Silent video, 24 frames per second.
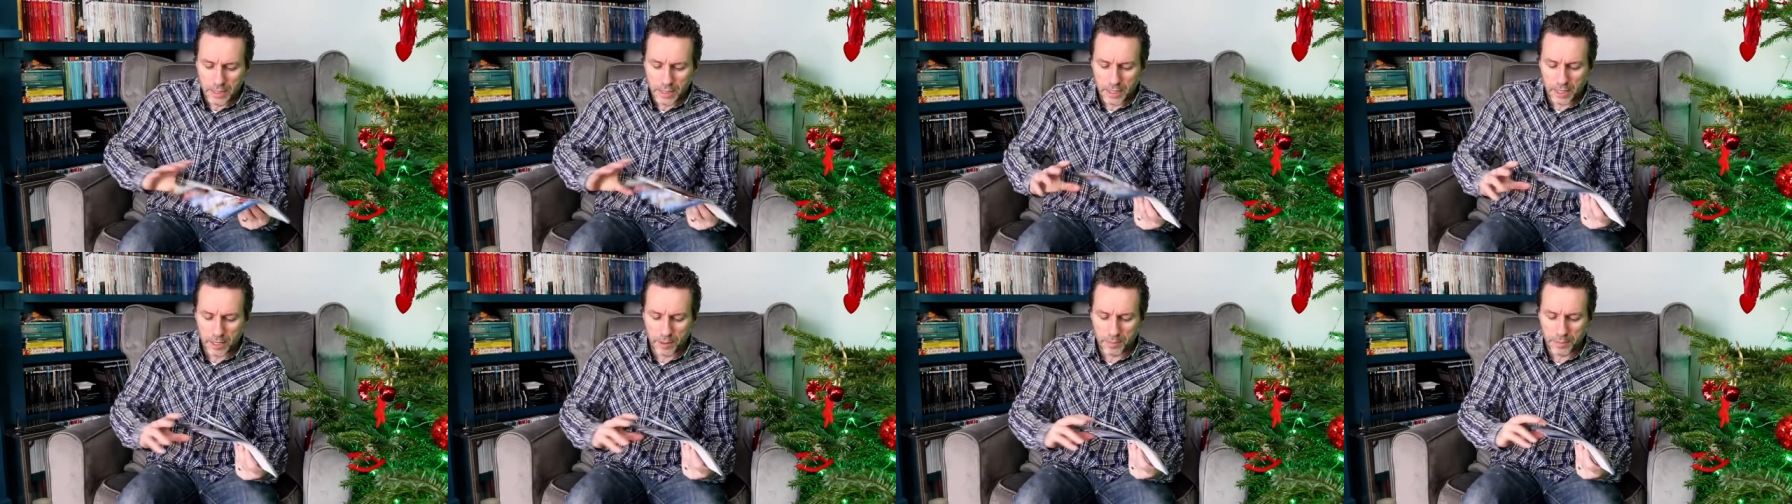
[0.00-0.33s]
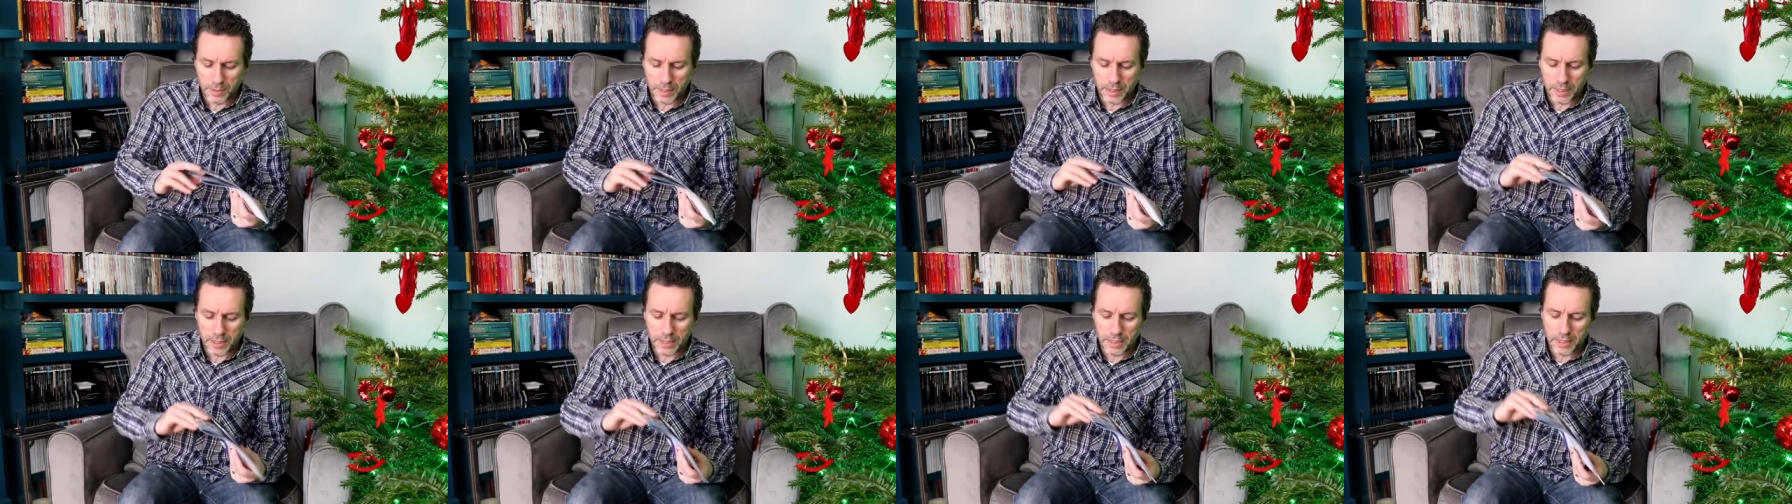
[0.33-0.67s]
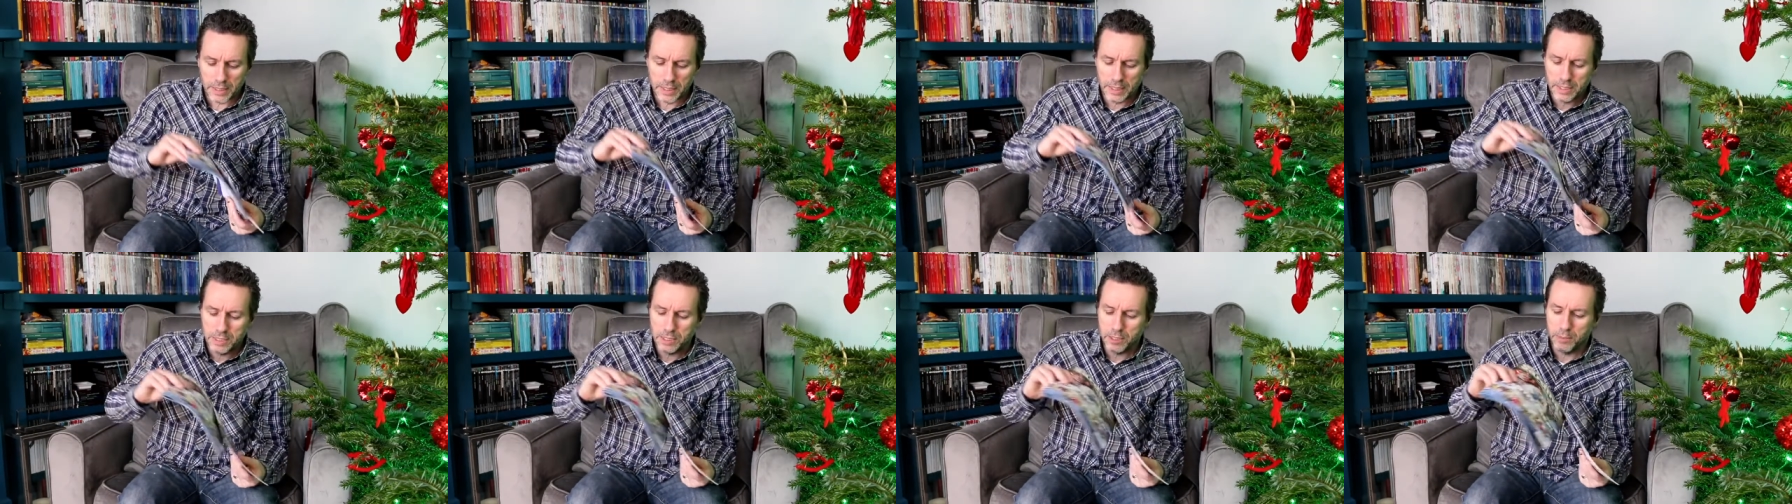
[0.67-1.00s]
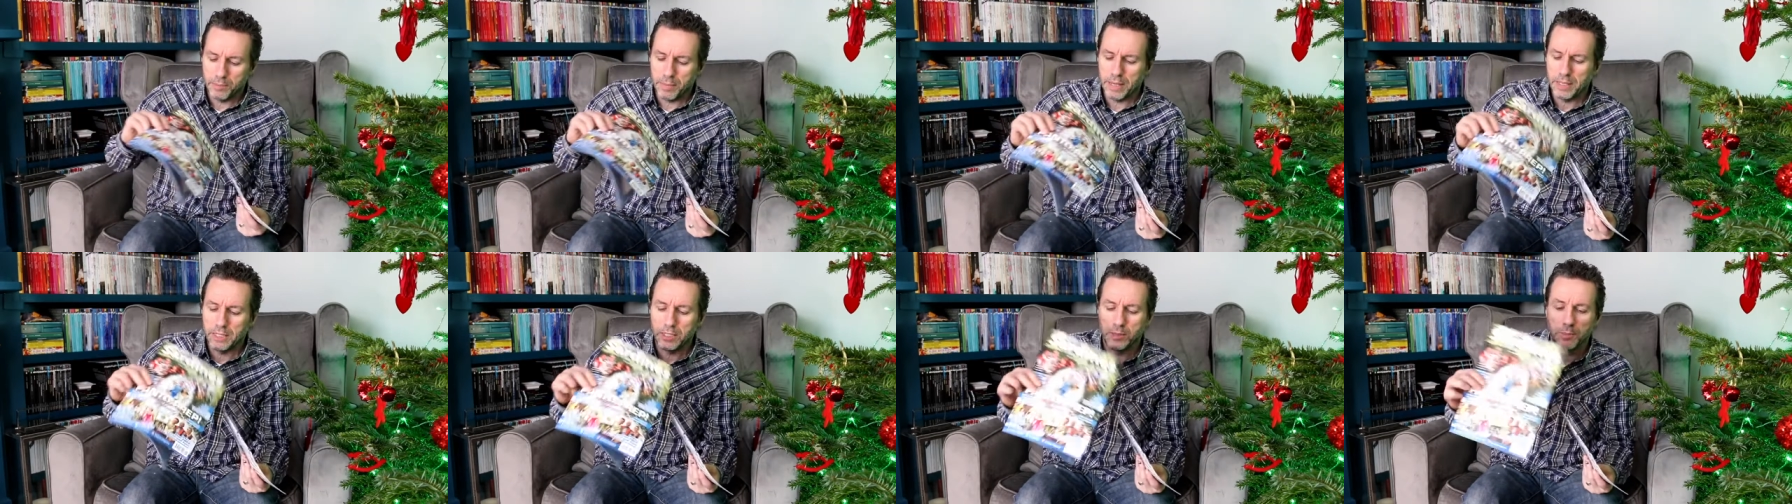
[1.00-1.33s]
I mean, it's
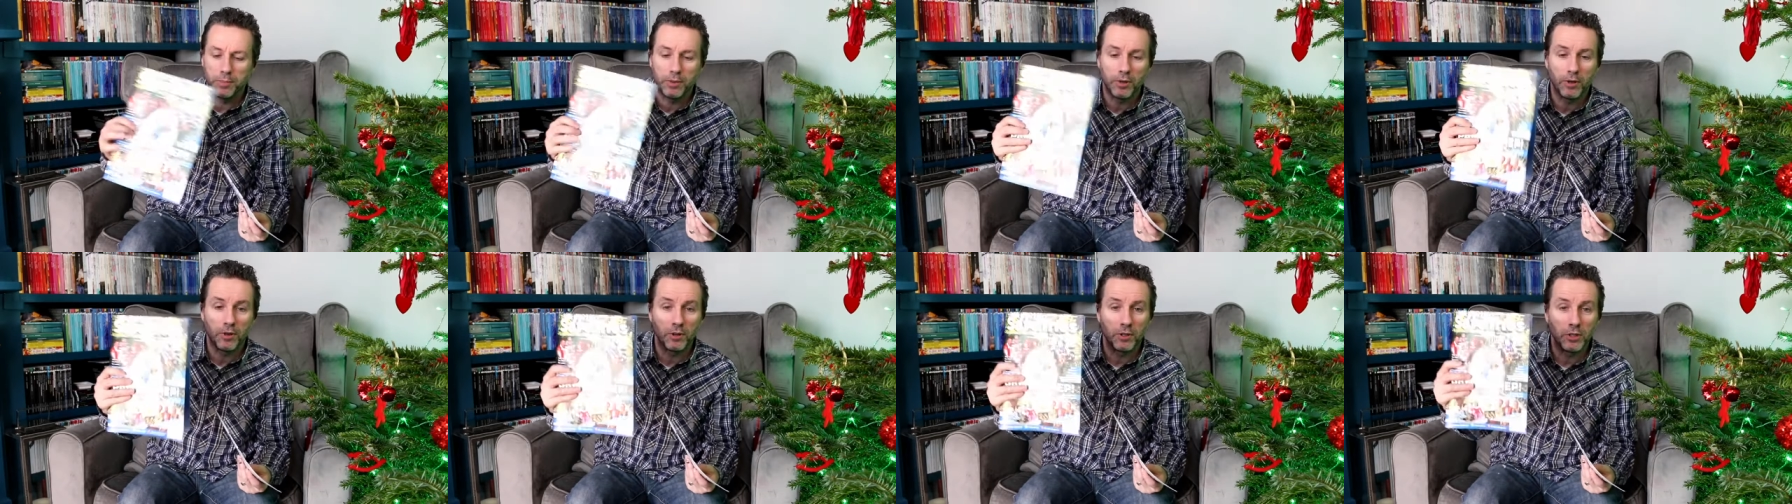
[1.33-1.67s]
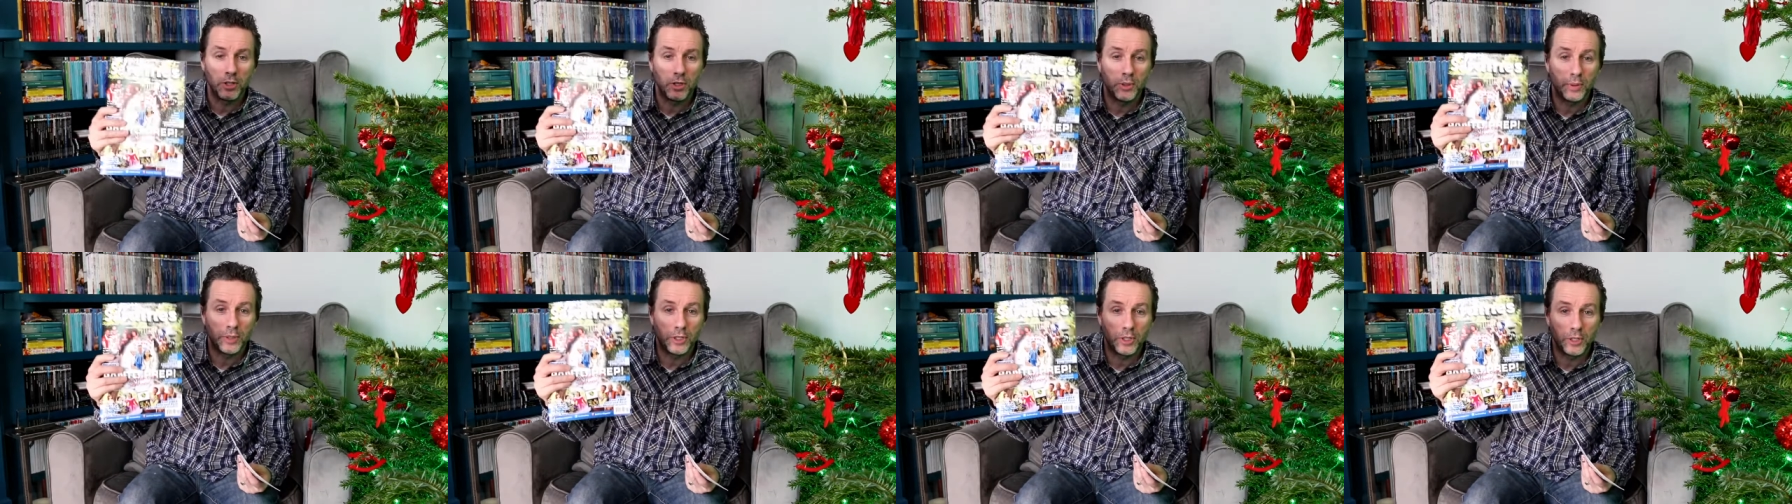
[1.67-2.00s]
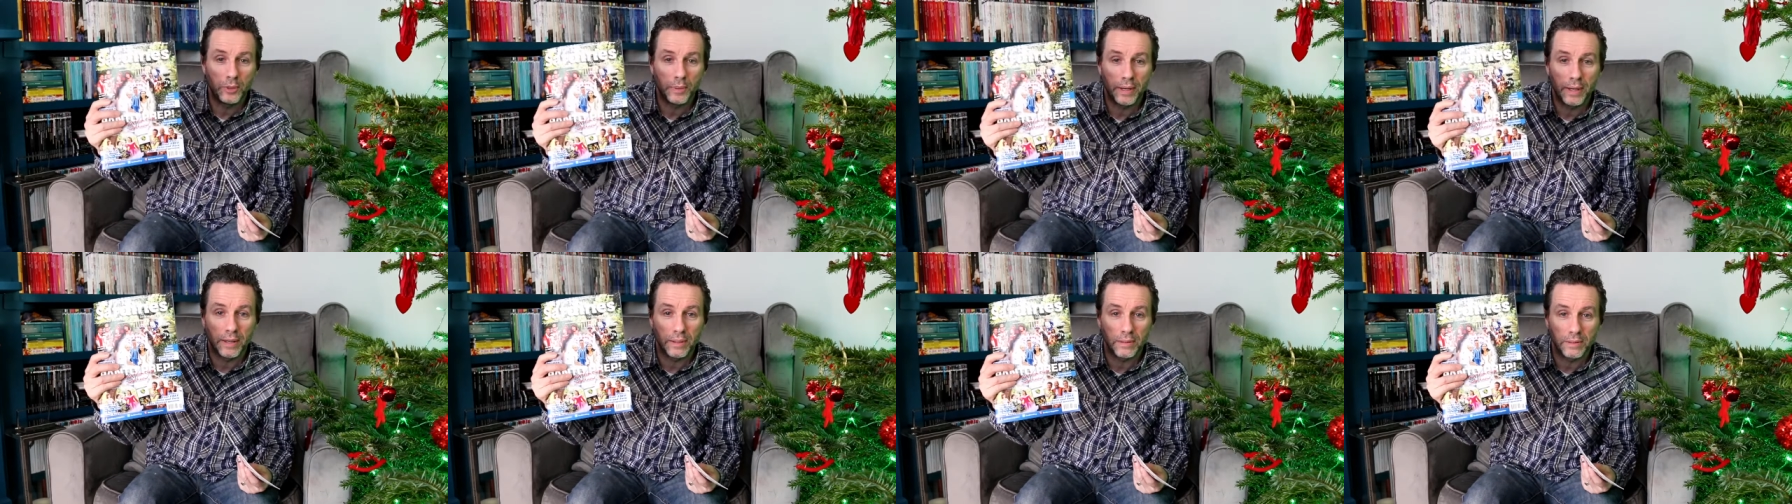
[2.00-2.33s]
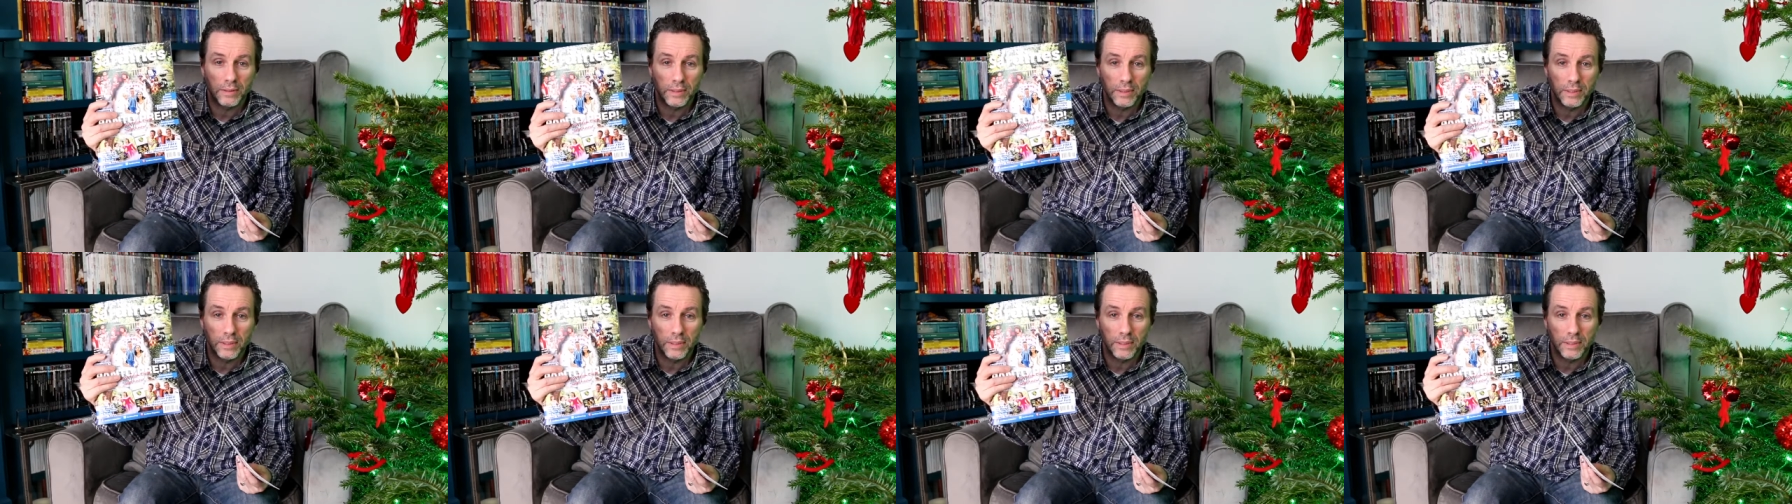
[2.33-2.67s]
amazing. We've got a new issue
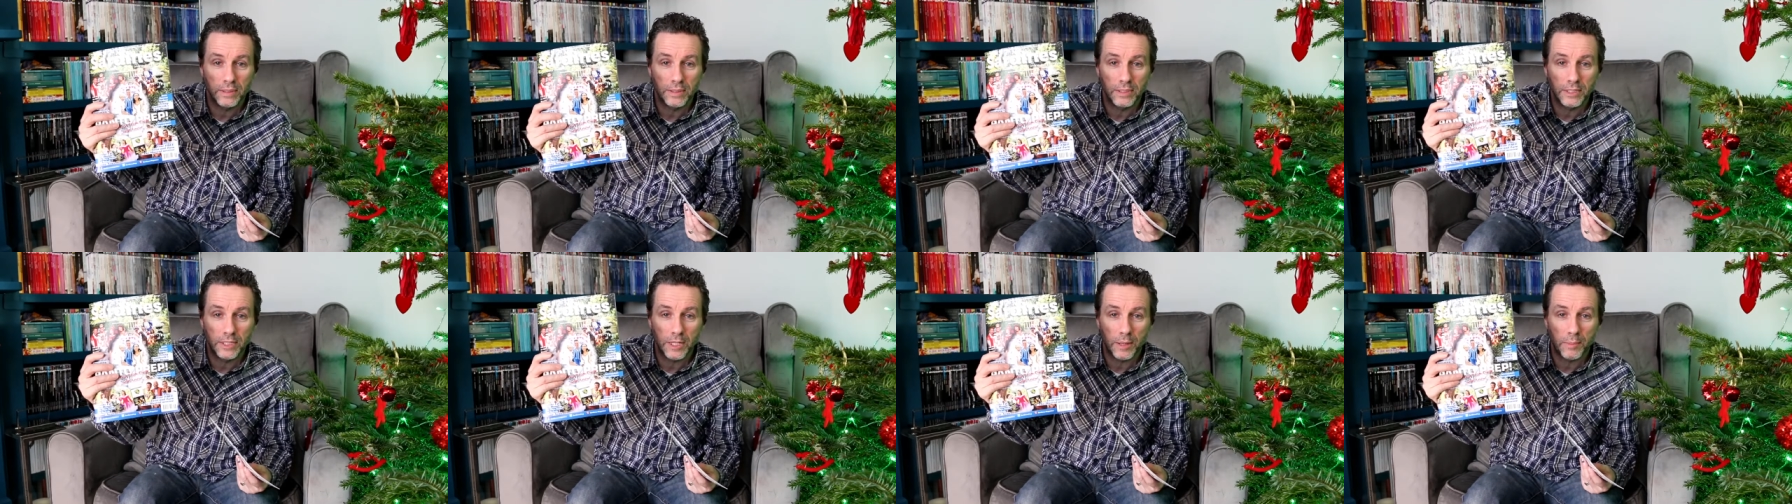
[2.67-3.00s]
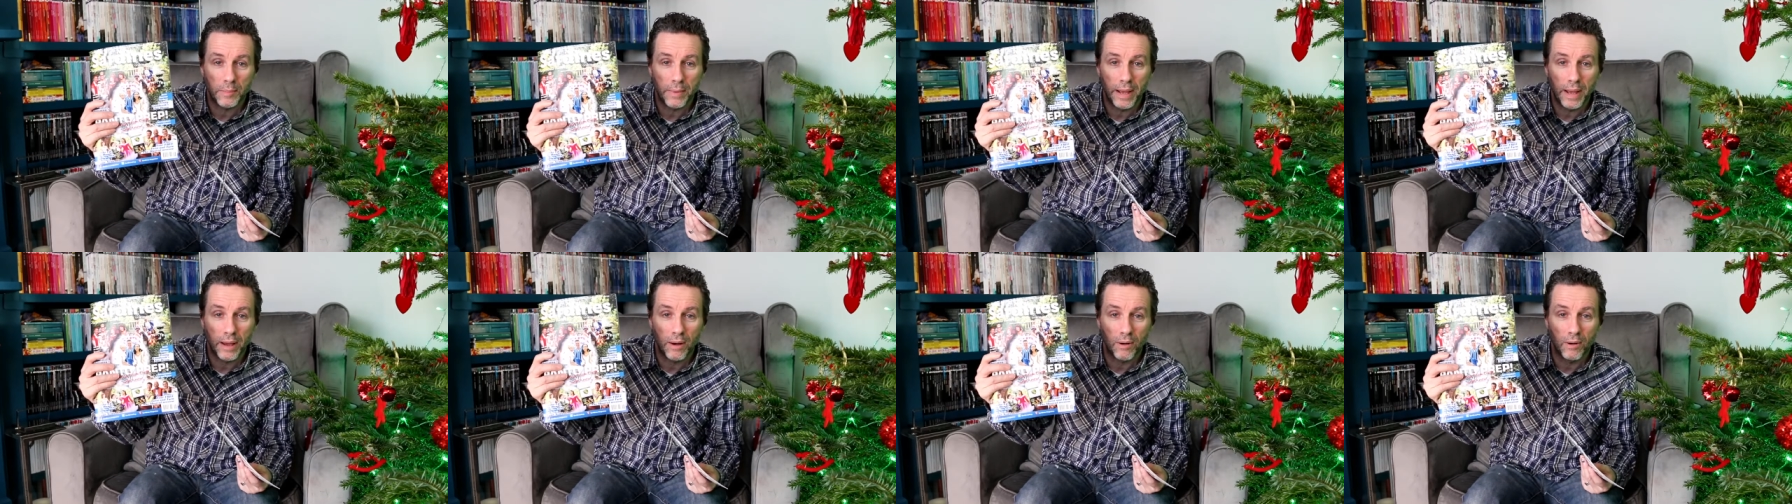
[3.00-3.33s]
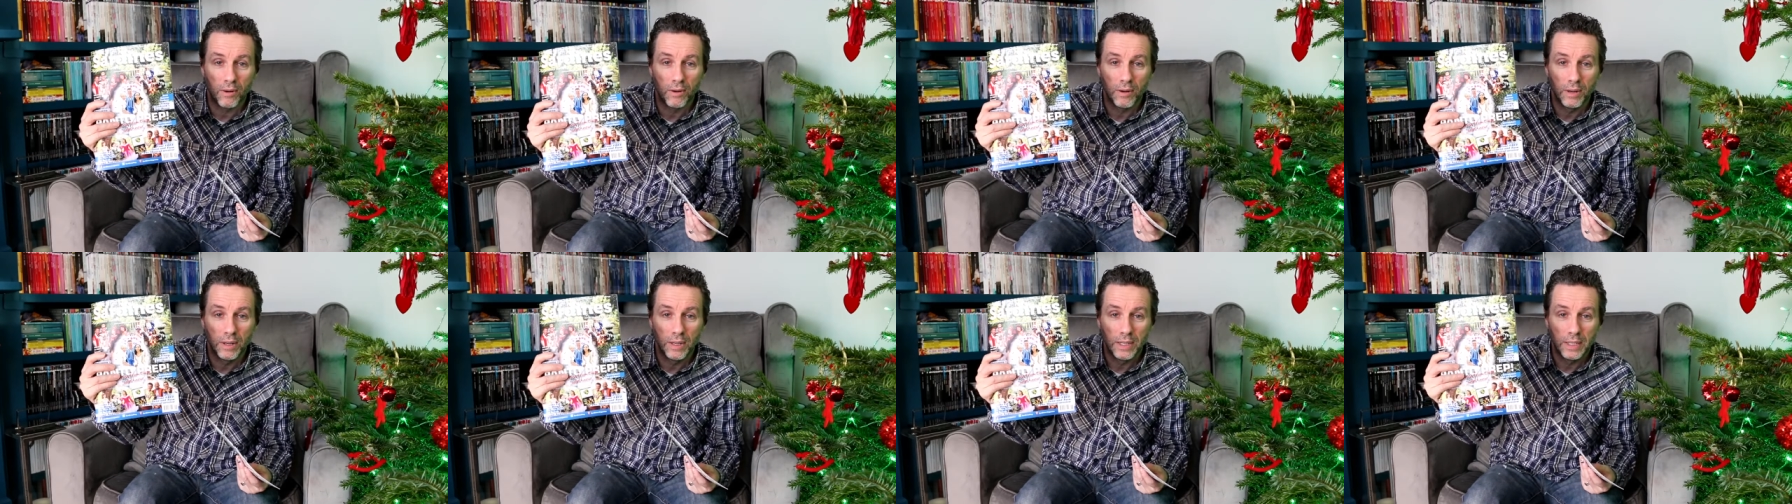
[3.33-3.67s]
out somehow.